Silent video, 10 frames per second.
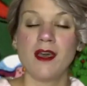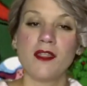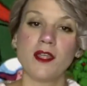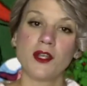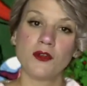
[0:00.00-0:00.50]

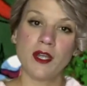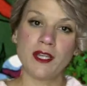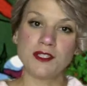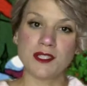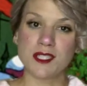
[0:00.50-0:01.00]
The
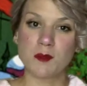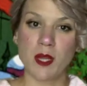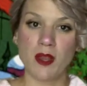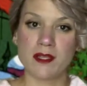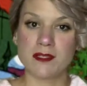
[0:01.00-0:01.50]
Grinch
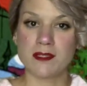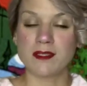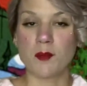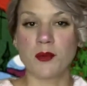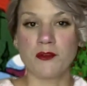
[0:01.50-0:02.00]
experiences
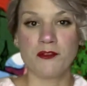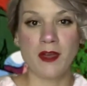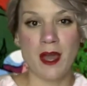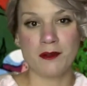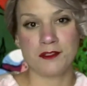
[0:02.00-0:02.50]
a
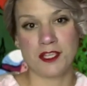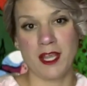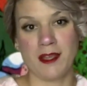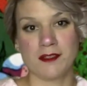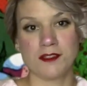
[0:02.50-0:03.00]
profound
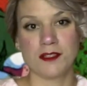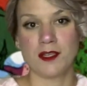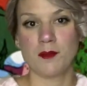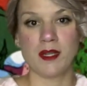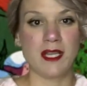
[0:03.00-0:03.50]
change,
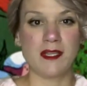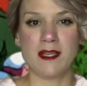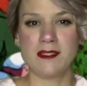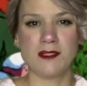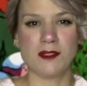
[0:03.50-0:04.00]
but he
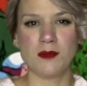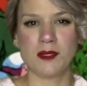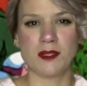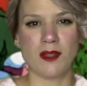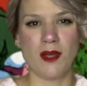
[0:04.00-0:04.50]
doesn't do it
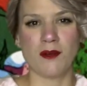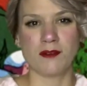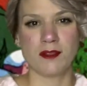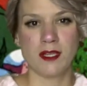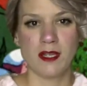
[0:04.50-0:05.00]
alone.